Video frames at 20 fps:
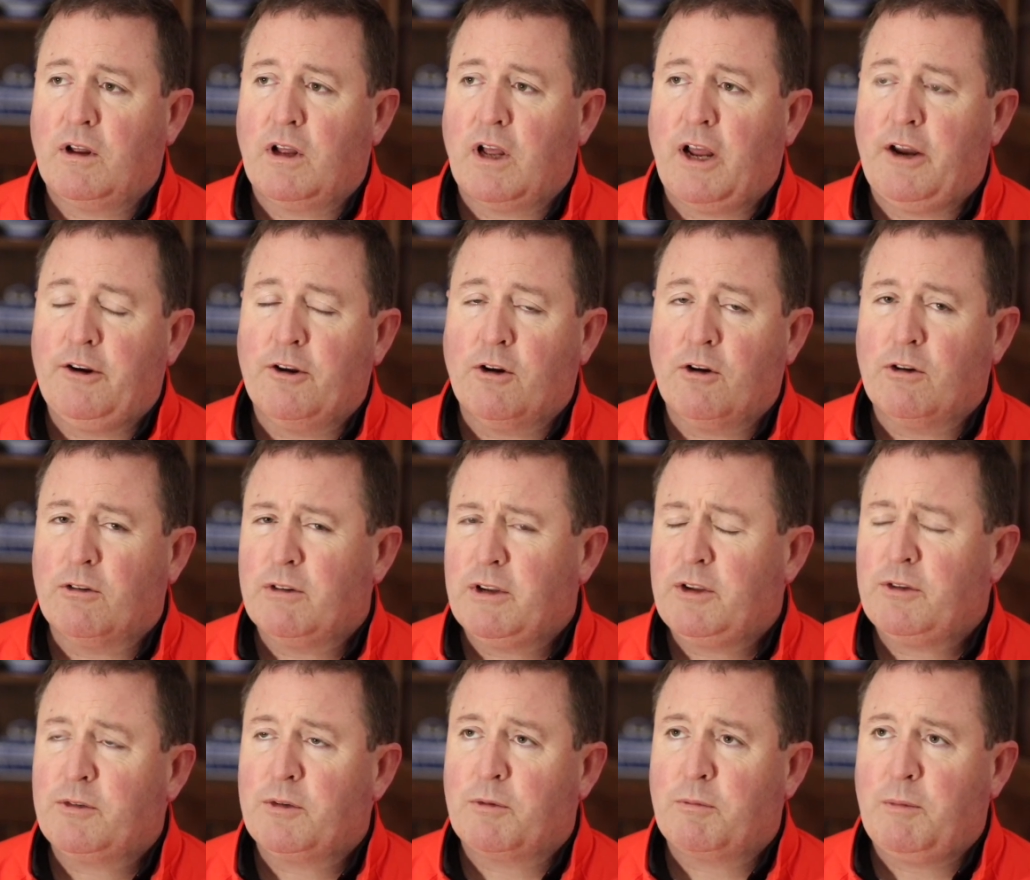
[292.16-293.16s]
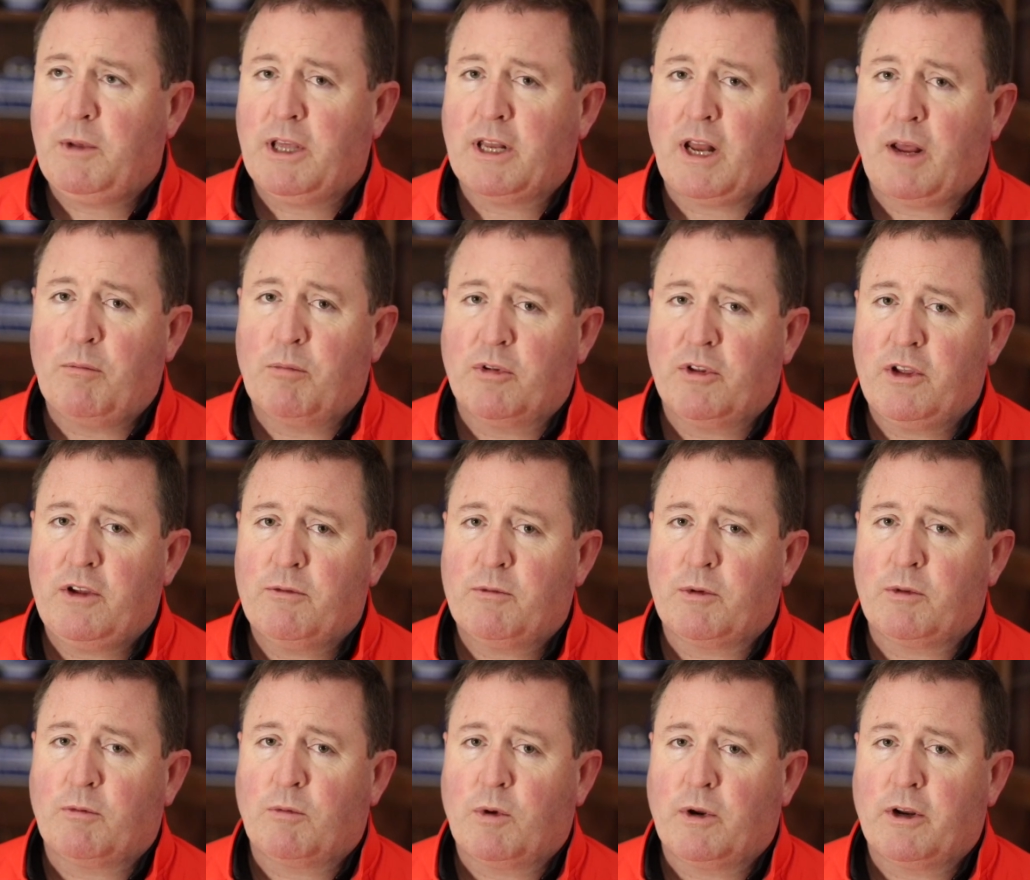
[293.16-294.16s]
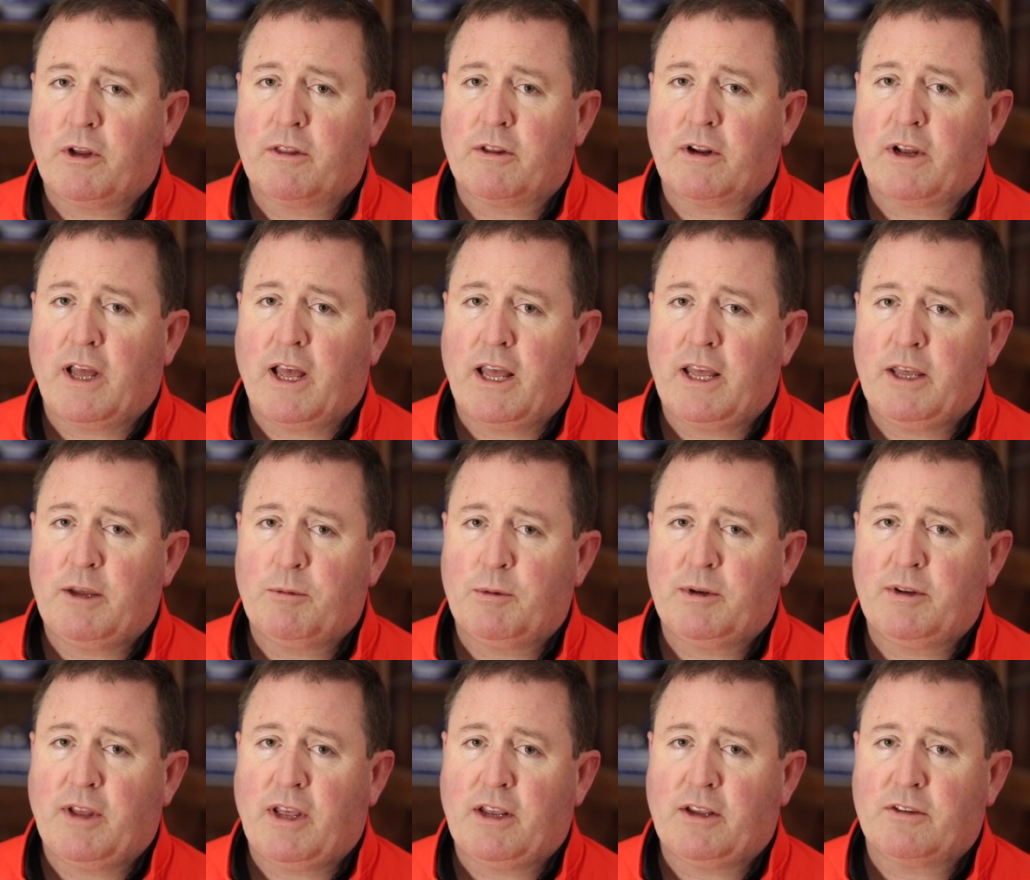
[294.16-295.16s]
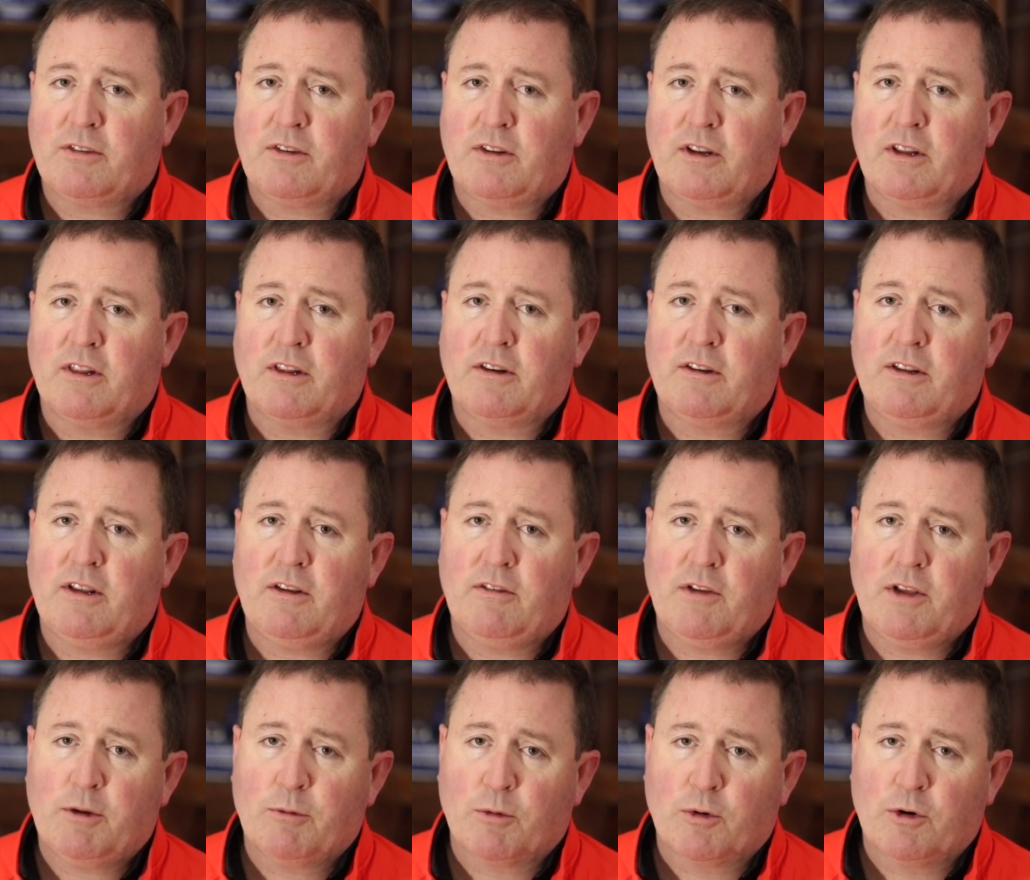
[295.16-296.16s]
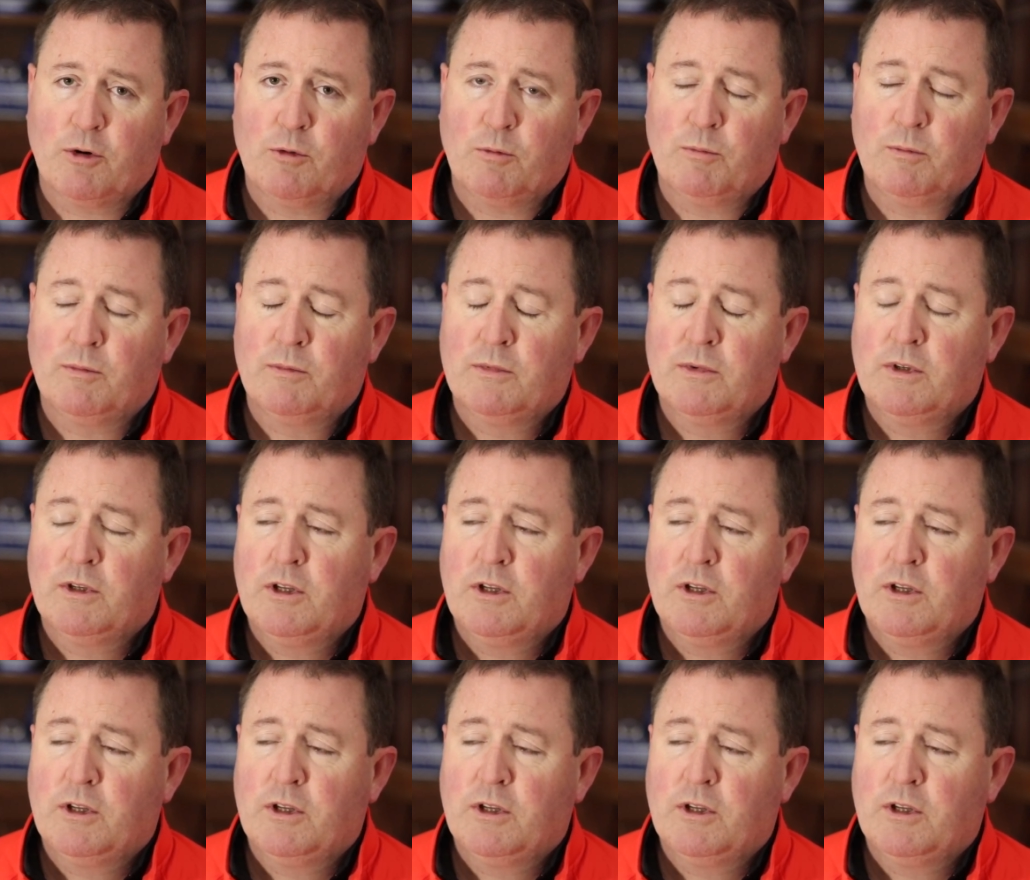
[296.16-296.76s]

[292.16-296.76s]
I know, at least with me, and I believe with one other guy, he would take us into the TV room,